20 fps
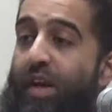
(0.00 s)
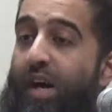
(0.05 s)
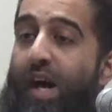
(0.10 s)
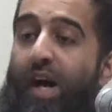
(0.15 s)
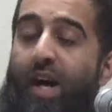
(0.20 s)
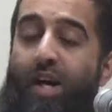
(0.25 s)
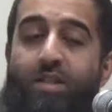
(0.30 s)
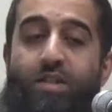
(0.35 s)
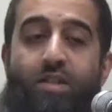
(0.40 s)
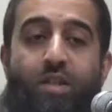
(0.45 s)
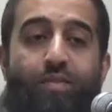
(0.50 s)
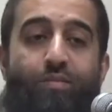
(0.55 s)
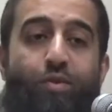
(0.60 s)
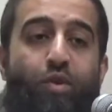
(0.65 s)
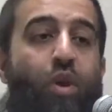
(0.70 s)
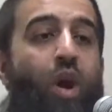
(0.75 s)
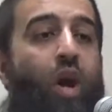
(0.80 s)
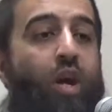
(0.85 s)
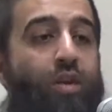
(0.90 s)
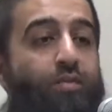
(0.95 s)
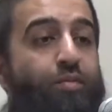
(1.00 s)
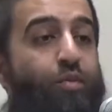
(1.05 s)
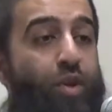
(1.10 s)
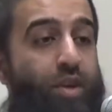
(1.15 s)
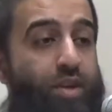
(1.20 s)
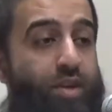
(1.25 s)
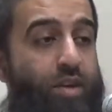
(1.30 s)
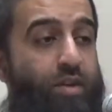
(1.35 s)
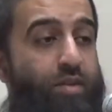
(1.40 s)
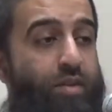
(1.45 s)
And if you can't
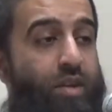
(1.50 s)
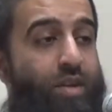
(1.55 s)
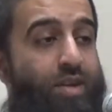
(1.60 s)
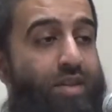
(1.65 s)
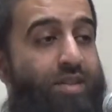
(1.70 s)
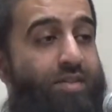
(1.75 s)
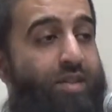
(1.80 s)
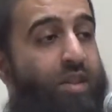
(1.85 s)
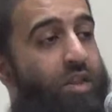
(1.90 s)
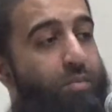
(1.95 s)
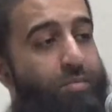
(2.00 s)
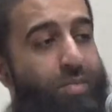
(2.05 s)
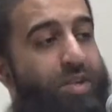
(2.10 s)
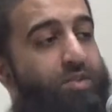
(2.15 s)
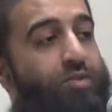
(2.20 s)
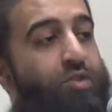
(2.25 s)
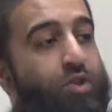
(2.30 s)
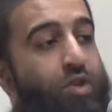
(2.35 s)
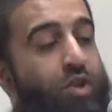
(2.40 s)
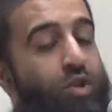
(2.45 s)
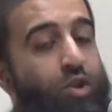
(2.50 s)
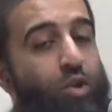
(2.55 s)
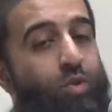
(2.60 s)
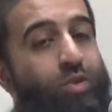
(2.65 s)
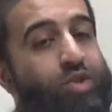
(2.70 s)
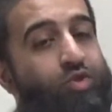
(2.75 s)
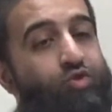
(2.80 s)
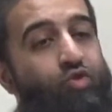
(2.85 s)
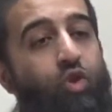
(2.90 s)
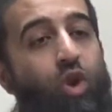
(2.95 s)
avoid it, then the best you can do
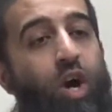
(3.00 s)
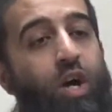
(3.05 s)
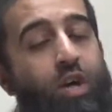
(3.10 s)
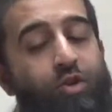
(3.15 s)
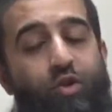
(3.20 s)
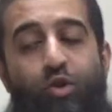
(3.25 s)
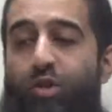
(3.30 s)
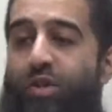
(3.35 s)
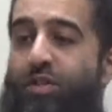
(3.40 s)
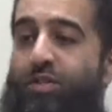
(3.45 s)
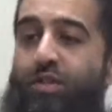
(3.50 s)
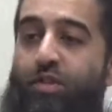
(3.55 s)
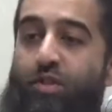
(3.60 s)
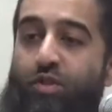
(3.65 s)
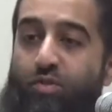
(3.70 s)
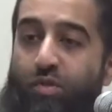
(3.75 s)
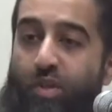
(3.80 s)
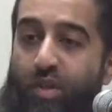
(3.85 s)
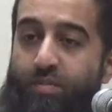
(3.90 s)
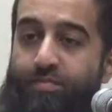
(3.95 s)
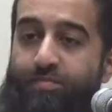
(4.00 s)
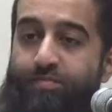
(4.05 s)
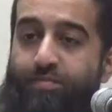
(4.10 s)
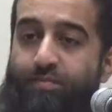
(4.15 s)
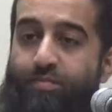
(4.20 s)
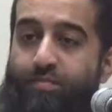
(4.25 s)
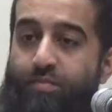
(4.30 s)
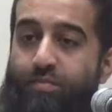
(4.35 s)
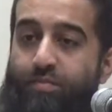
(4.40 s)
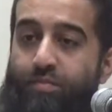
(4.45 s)
is try not to listen to it.
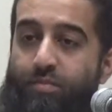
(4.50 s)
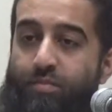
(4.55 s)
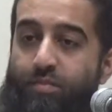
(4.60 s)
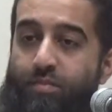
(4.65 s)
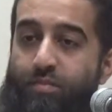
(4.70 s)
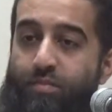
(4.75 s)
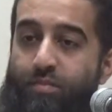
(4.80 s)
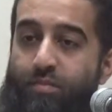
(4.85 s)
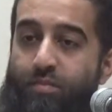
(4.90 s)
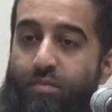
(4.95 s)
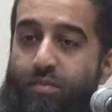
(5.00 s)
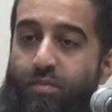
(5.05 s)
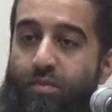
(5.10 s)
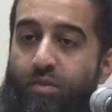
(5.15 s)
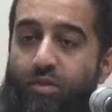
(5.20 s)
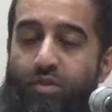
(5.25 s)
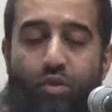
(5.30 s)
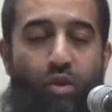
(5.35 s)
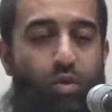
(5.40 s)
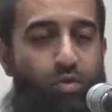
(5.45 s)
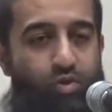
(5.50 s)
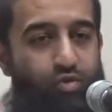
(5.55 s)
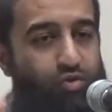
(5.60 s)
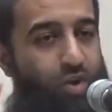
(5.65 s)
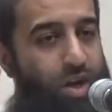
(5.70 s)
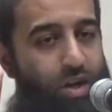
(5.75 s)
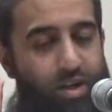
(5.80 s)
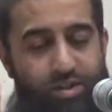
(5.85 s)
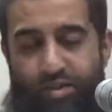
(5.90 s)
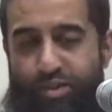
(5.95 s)
Don't
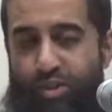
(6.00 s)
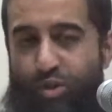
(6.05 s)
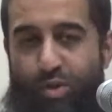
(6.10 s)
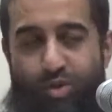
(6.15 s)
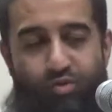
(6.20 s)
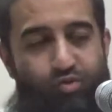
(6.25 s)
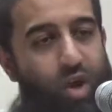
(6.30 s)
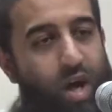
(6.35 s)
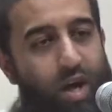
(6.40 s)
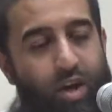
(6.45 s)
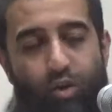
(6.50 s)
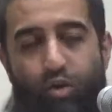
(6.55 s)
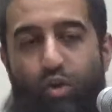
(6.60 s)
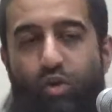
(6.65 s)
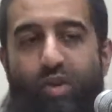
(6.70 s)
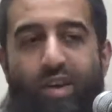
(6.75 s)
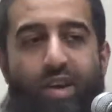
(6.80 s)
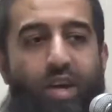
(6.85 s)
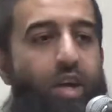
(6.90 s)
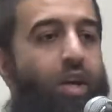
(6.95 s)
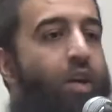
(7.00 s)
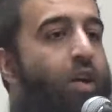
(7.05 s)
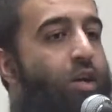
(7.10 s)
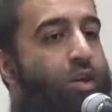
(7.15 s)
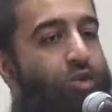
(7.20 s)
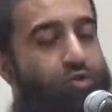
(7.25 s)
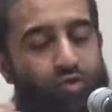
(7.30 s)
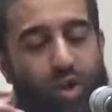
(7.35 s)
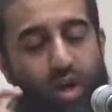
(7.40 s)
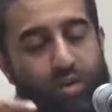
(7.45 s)
try to listen to it, try ignoring it,
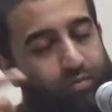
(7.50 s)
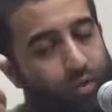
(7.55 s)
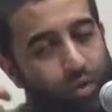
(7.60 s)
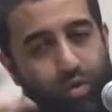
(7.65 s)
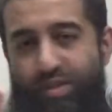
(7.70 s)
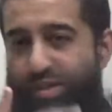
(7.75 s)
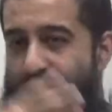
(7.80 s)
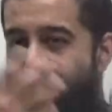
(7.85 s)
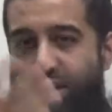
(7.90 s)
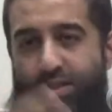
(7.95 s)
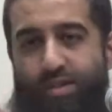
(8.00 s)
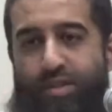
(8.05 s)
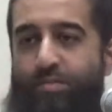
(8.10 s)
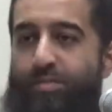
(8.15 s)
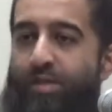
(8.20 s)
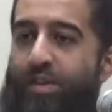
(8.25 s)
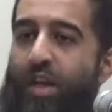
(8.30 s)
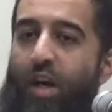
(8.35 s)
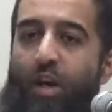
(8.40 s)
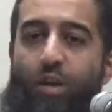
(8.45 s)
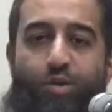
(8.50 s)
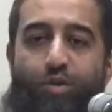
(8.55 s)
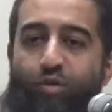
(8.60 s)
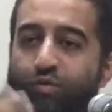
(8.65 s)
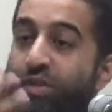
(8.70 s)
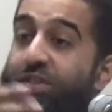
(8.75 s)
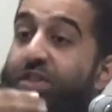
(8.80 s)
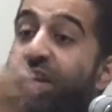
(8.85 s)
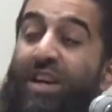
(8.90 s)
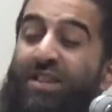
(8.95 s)
try focusing on something else, or
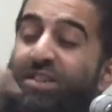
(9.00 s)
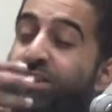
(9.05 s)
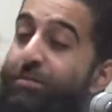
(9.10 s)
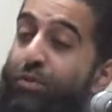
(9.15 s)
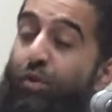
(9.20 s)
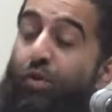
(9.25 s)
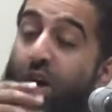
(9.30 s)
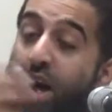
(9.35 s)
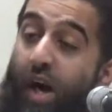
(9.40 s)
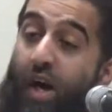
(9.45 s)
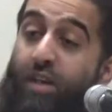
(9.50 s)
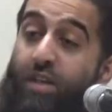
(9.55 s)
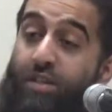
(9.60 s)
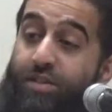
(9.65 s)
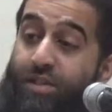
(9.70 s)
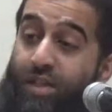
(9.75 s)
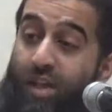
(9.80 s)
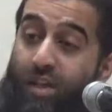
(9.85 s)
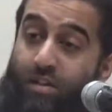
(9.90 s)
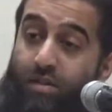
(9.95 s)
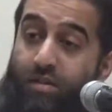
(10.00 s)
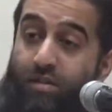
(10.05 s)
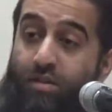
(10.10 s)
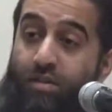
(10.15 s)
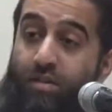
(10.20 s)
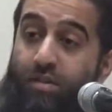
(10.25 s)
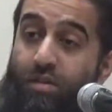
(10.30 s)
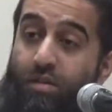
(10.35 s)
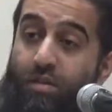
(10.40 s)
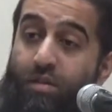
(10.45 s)
recite some Quran instead
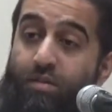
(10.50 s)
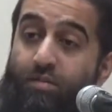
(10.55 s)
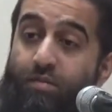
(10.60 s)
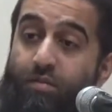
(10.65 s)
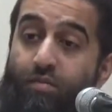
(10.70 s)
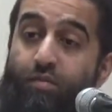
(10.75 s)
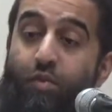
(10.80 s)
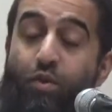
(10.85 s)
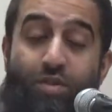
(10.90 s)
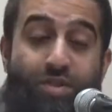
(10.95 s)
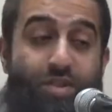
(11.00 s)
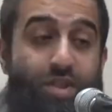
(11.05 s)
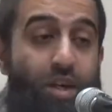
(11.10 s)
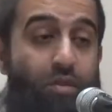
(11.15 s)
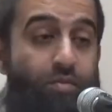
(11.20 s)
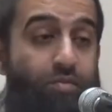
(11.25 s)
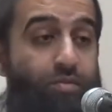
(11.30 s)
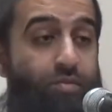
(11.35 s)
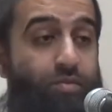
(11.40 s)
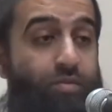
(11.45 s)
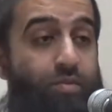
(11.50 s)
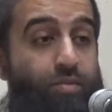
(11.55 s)
for yourself.